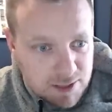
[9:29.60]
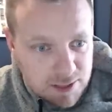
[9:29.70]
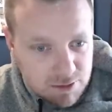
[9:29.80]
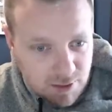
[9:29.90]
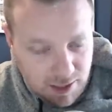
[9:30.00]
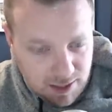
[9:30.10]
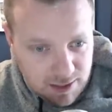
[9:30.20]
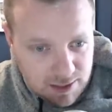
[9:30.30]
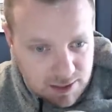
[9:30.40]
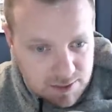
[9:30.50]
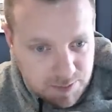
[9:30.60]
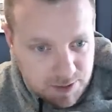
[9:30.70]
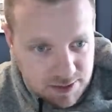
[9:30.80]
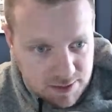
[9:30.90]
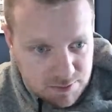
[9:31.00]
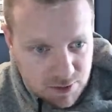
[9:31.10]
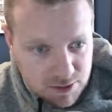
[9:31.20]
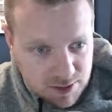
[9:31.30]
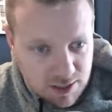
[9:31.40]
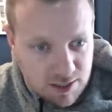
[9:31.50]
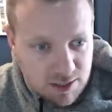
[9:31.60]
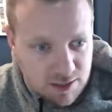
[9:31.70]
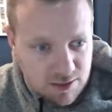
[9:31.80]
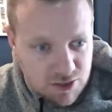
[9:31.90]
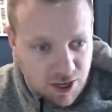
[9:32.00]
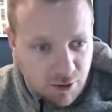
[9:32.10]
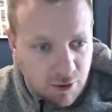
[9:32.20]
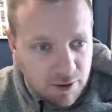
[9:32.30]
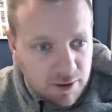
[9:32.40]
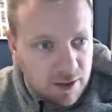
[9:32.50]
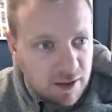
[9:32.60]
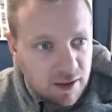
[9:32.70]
This one is built mostly in jQuery.